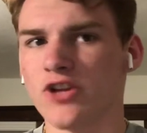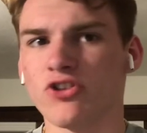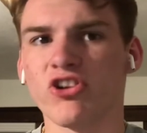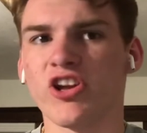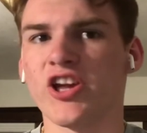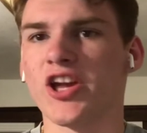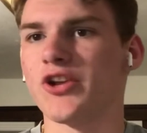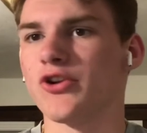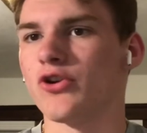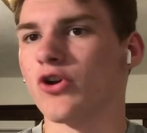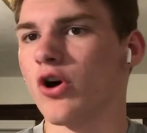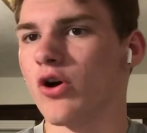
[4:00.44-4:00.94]
like a
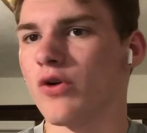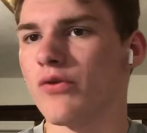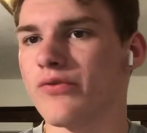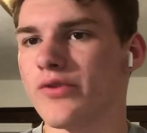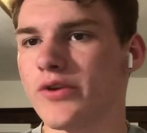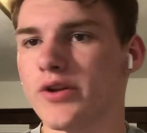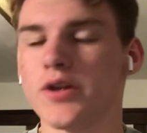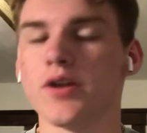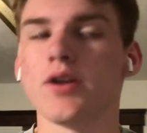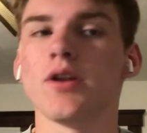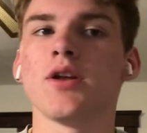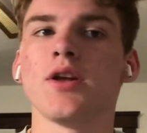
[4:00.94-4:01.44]

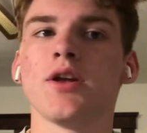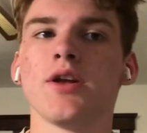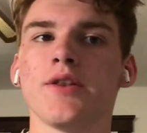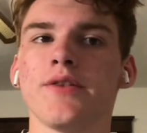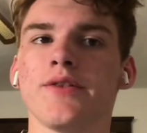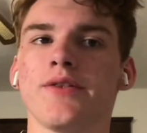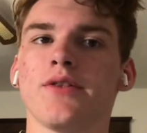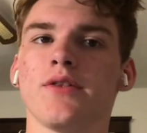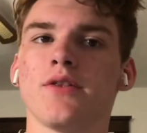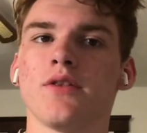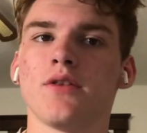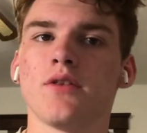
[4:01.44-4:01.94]
dolphin,
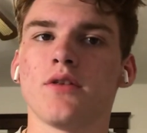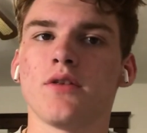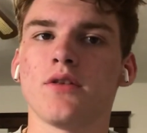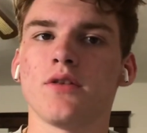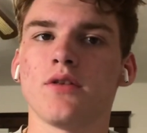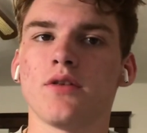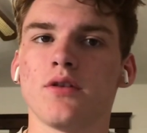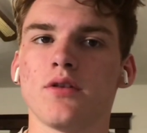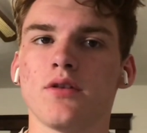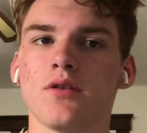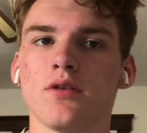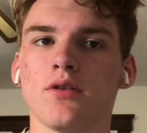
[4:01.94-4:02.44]

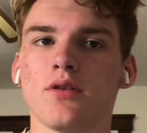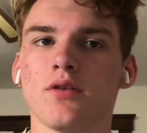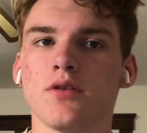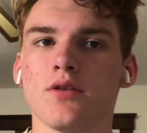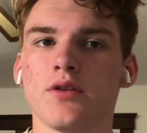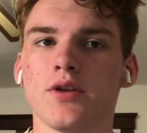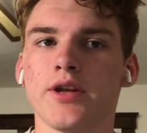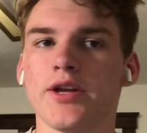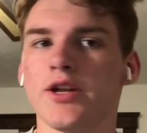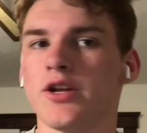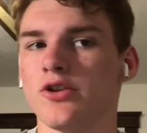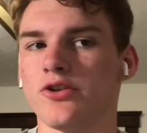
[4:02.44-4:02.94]

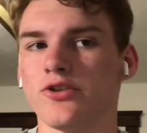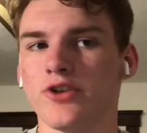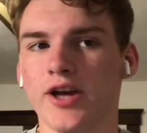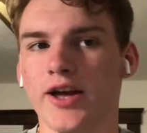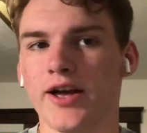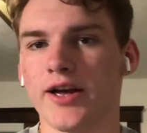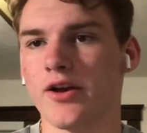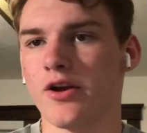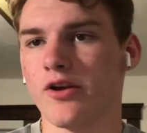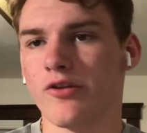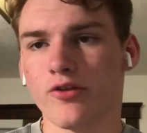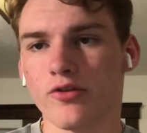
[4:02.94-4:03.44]
it'll die
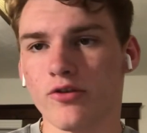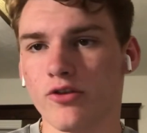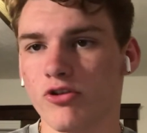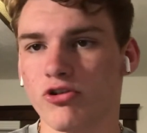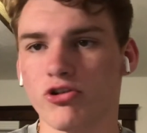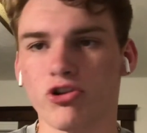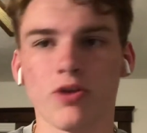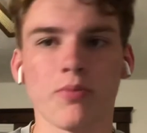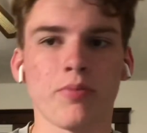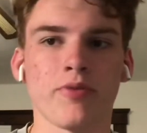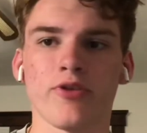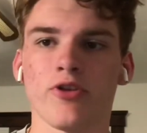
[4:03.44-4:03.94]
on the
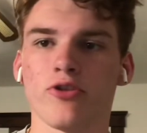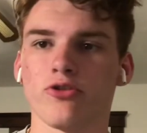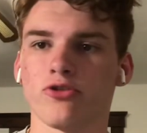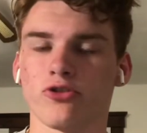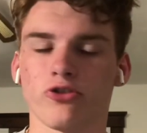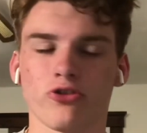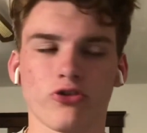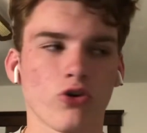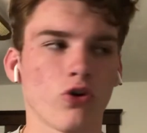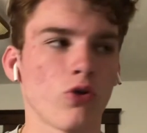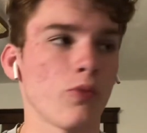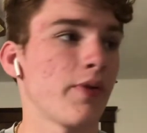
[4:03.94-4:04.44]
ship and they'll just
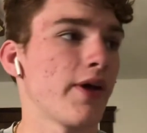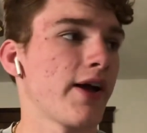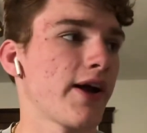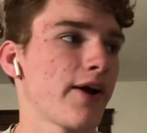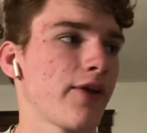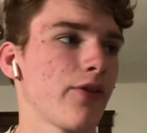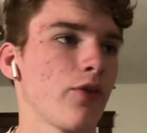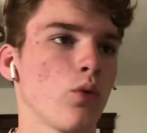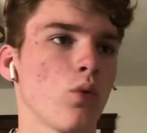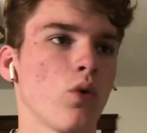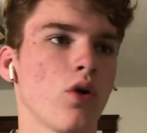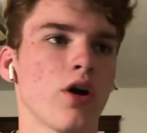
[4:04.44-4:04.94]
throw it back in
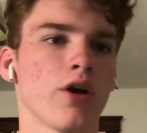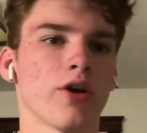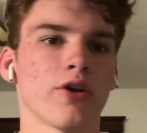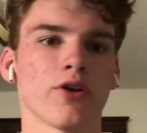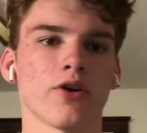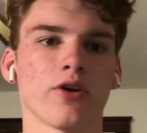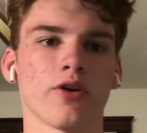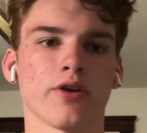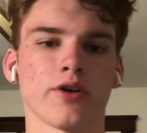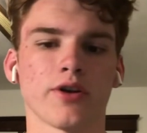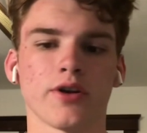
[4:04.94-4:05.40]
the water,